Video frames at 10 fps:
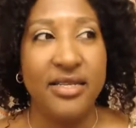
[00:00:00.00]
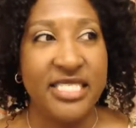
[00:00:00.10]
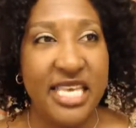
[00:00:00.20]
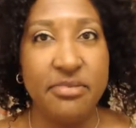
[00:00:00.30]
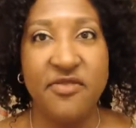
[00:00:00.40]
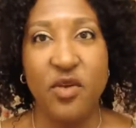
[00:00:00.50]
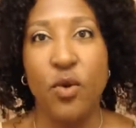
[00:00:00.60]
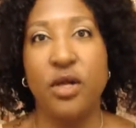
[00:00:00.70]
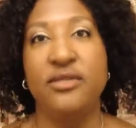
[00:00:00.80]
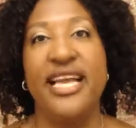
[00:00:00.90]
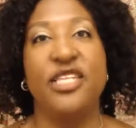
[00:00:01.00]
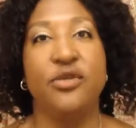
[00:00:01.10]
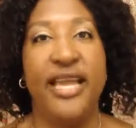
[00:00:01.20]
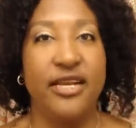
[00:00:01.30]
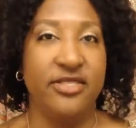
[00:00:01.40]
Tips for the World
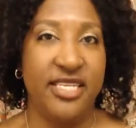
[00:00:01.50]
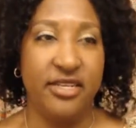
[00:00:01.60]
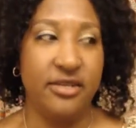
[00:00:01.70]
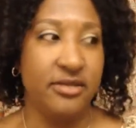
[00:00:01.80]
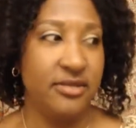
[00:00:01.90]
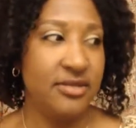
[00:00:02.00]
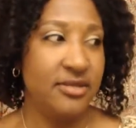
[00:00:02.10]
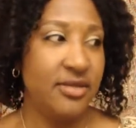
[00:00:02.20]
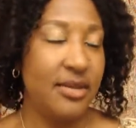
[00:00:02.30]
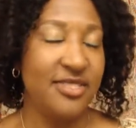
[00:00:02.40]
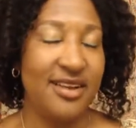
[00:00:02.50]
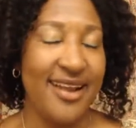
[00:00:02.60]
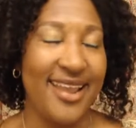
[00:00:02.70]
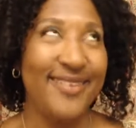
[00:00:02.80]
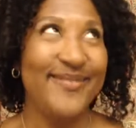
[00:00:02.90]
Natural Hair Center. I'm
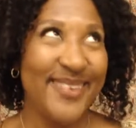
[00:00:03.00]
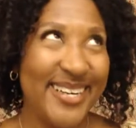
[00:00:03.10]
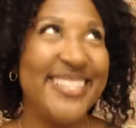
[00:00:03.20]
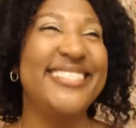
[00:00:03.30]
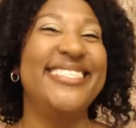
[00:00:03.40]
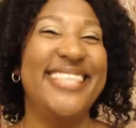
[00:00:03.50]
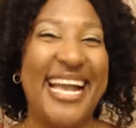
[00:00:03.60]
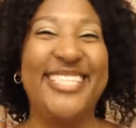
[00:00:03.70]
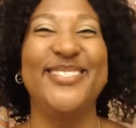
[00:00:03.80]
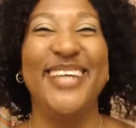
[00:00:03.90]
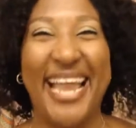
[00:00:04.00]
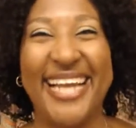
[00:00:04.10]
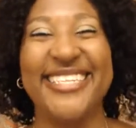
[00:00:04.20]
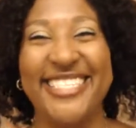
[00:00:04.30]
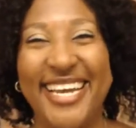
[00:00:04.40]
sorry, World Natural
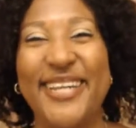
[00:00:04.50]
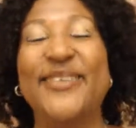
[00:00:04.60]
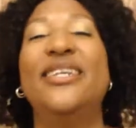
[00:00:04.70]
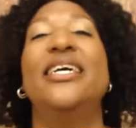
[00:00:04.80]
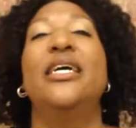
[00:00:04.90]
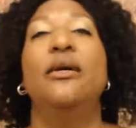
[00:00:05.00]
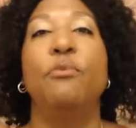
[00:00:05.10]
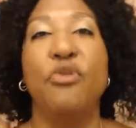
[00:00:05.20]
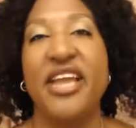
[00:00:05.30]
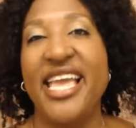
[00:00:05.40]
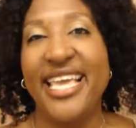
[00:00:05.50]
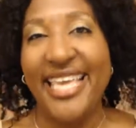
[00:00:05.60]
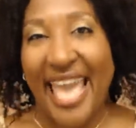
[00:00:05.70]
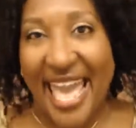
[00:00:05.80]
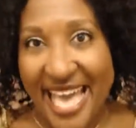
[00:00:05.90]
Hair Show. Bring
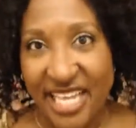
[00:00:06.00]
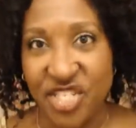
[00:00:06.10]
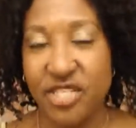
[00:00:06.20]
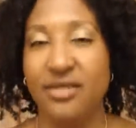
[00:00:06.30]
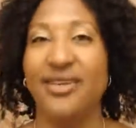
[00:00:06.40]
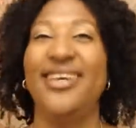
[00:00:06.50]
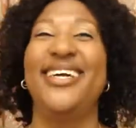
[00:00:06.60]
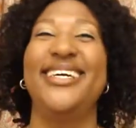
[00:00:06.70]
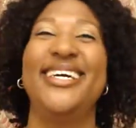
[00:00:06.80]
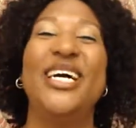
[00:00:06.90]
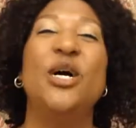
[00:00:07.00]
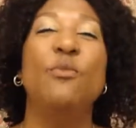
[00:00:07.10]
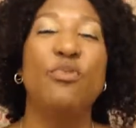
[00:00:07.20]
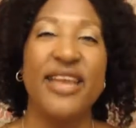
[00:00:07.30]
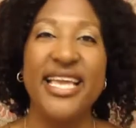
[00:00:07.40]
cash.
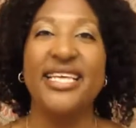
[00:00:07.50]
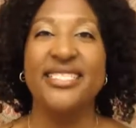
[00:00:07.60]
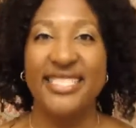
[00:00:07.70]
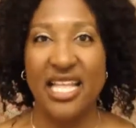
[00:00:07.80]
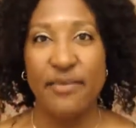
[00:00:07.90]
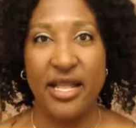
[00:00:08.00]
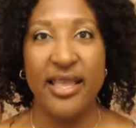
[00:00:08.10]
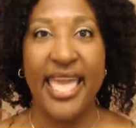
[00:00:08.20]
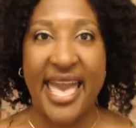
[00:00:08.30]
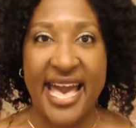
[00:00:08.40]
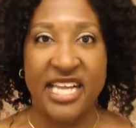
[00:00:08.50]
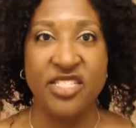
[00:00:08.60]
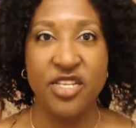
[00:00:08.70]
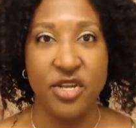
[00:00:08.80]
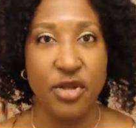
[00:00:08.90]
Bring a set amount of cash
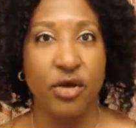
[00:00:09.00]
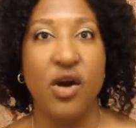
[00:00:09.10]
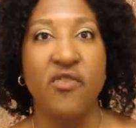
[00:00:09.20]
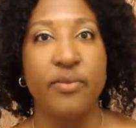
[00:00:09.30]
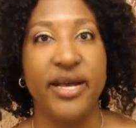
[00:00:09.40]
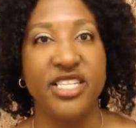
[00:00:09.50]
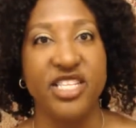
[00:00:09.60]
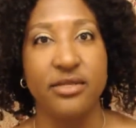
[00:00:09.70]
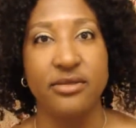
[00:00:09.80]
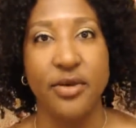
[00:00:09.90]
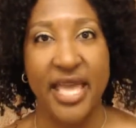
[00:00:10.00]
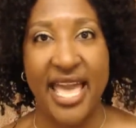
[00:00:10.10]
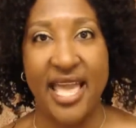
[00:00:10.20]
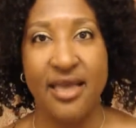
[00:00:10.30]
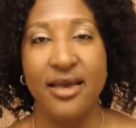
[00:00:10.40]
so you don't go over budget,
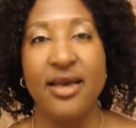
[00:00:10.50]
okay?